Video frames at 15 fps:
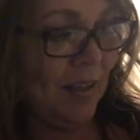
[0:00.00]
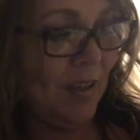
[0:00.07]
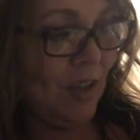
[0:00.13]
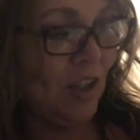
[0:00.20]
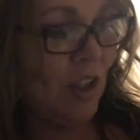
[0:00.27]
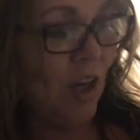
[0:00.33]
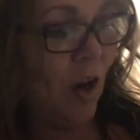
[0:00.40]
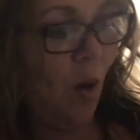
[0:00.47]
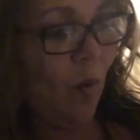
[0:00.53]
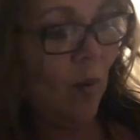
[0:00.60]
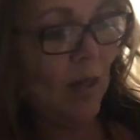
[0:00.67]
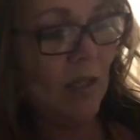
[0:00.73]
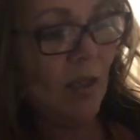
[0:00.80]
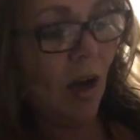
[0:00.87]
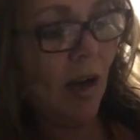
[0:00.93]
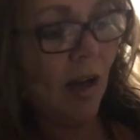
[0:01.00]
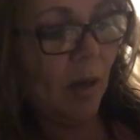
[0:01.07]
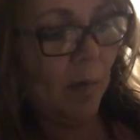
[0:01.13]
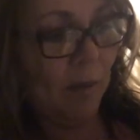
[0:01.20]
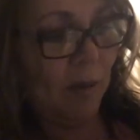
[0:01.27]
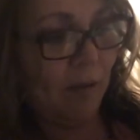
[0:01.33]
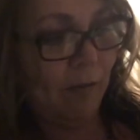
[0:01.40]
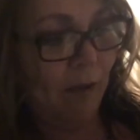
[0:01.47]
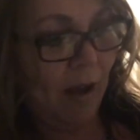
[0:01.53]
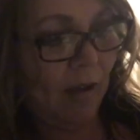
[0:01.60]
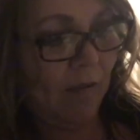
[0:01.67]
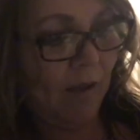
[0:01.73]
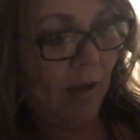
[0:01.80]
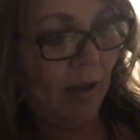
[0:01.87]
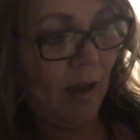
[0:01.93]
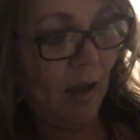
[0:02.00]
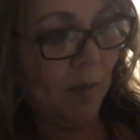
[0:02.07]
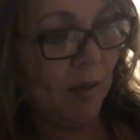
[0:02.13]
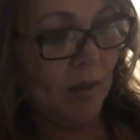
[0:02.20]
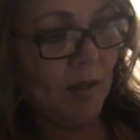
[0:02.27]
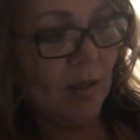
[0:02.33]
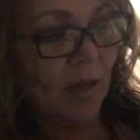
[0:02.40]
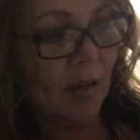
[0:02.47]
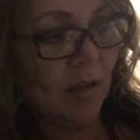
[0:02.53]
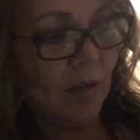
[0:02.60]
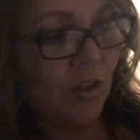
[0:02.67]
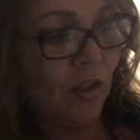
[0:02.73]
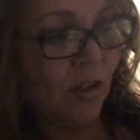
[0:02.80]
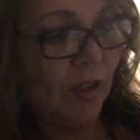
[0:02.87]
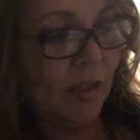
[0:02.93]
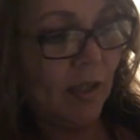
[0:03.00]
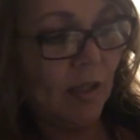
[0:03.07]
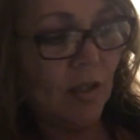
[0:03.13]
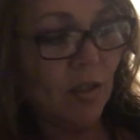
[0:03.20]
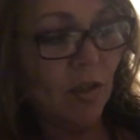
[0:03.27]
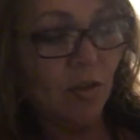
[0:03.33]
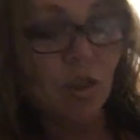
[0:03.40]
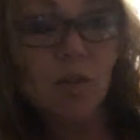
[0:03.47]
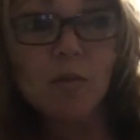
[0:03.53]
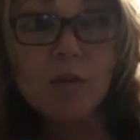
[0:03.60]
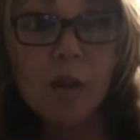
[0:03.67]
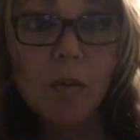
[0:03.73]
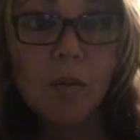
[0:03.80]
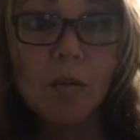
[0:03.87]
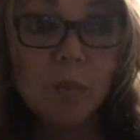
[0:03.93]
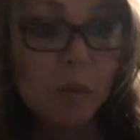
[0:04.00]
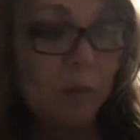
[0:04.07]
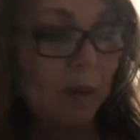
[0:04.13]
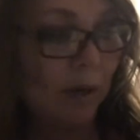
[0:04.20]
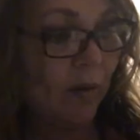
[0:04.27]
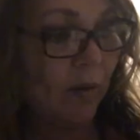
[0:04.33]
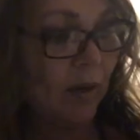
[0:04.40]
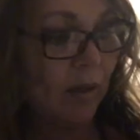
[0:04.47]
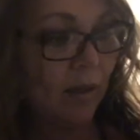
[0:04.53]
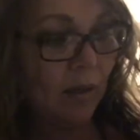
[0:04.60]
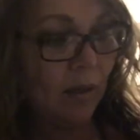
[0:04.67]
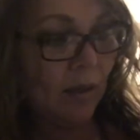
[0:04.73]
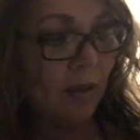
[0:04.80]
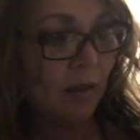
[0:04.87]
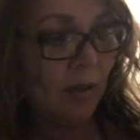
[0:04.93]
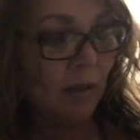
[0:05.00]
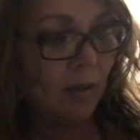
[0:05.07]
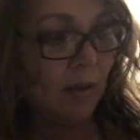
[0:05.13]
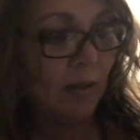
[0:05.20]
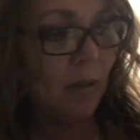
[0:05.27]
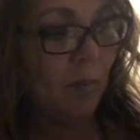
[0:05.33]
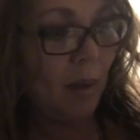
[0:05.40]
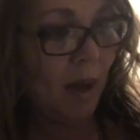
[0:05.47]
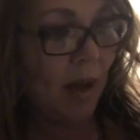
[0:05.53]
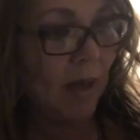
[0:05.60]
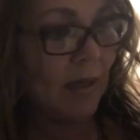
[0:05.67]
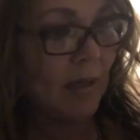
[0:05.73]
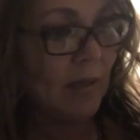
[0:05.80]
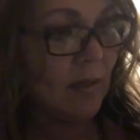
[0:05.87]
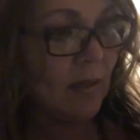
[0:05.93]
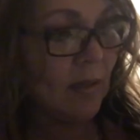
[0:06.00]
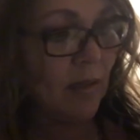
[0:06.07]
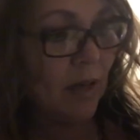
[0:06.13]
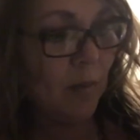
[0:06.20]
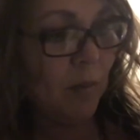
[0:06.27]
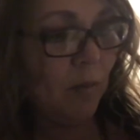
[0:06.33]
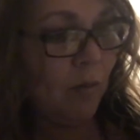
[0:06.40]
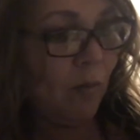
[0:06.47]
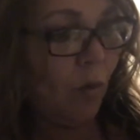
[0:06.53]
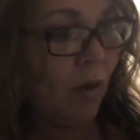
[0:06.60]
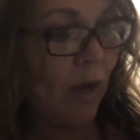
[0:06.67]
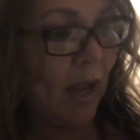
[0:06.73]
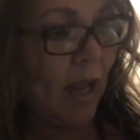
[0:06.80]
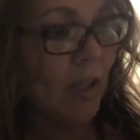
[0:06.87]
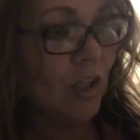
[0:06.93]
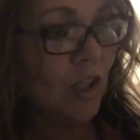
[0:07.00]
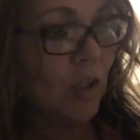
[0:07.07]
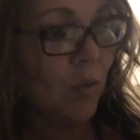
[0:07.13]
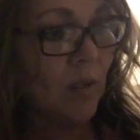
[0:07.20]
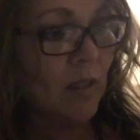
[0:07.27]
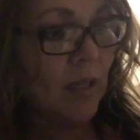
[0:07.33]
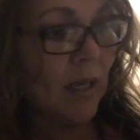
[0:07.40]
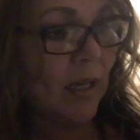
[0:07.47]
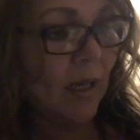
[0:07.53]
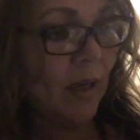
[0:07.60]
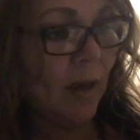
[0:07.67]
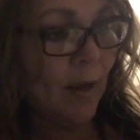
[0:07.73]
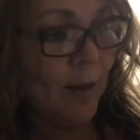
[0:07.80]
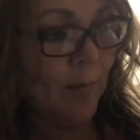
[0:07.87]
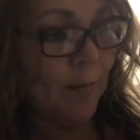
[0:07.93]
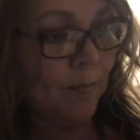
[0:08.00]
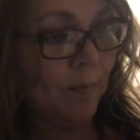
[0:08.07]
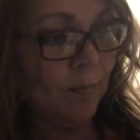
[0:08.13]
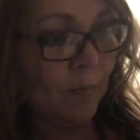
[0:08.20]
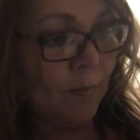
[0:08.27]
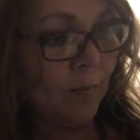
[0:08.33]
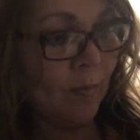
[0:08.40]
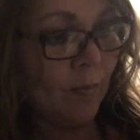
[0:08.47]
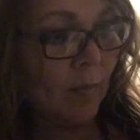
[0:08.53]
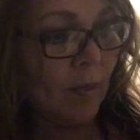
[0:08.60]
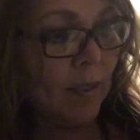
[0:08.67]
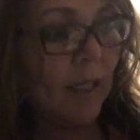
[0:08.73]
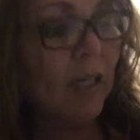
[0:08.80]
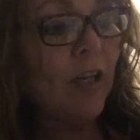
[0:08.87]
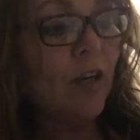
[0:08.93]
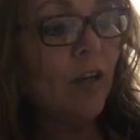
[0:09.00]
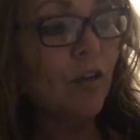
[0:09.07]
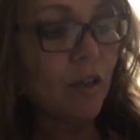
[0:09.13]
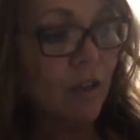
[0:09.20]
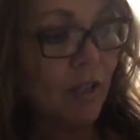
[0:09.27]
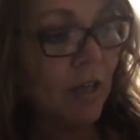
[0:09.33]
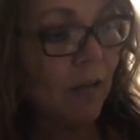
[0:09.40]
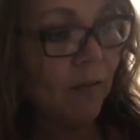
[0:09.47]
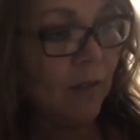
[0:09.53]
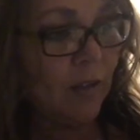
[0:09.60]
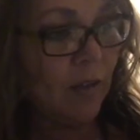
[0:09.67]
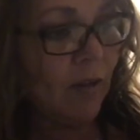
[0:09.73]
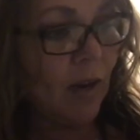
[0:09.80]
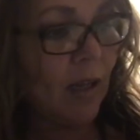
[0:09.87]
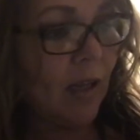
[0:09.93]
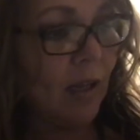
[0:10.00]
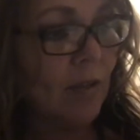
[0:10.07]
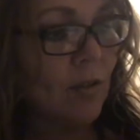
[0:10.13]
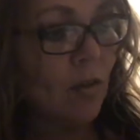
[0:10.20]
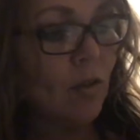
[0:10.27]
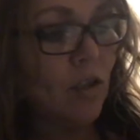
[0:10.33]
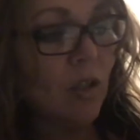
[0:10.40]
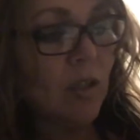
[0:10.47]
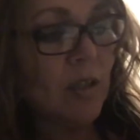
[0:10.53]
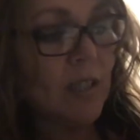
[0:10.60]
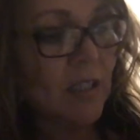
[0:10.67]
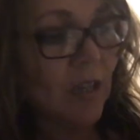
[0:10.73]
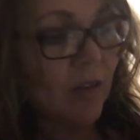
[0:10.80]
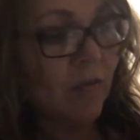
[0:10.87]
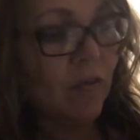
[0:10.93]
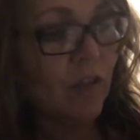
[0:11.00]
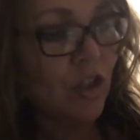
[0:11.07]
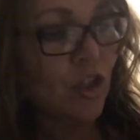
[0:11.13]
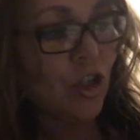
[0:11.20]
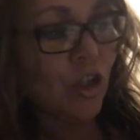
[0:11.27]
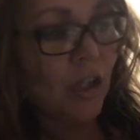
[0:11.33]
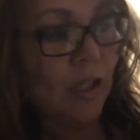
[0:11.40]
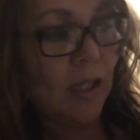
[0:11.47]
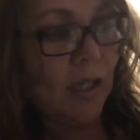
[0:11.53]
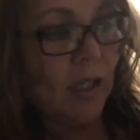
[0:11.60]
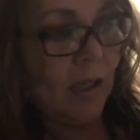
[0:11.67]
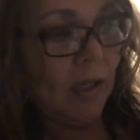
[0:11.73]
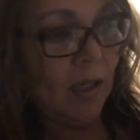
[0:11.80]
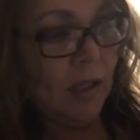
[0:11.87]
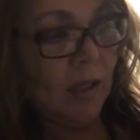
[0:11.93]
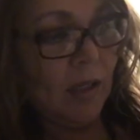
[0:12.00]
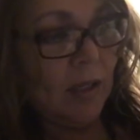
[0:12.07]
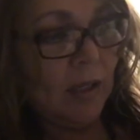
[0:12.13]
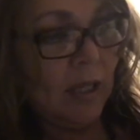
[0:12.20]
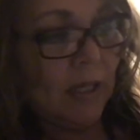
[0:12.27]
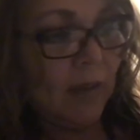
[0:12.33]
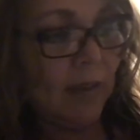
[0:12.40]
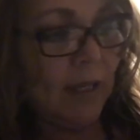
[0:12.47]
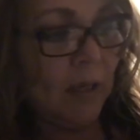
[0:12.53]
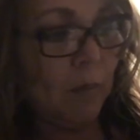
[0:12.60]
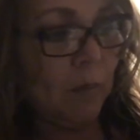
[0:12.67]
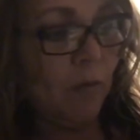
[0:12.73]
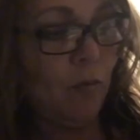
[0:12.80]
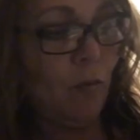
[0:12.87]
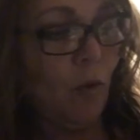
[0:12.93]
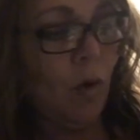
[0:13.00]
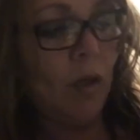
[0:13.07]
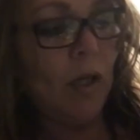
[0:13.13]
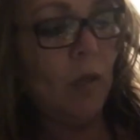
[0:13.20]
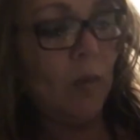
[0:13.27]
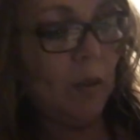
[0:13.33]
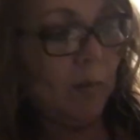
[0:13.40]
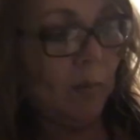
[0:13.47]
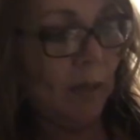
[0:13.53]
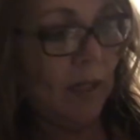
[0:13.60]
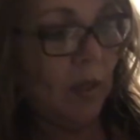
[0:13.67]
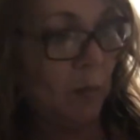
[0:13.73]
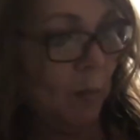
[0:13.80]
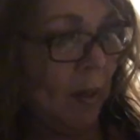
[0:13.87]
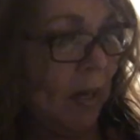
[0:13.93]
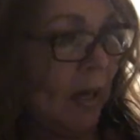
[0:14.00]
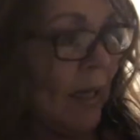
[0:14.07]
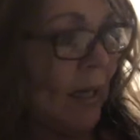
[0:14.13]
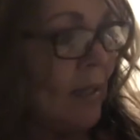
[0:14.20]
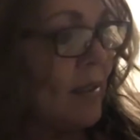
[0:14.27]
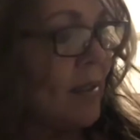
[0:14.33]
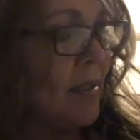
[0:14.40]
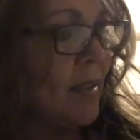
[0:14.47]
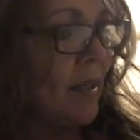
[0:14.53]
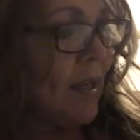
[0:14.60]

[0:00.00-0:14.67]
she always got up at 5 a.m. and stuck the turkey, and so she was always preparing the pies the night before, and she was like getting her stuffing ready. So she'd stuff the turkey like the night before, and we'd make the pies,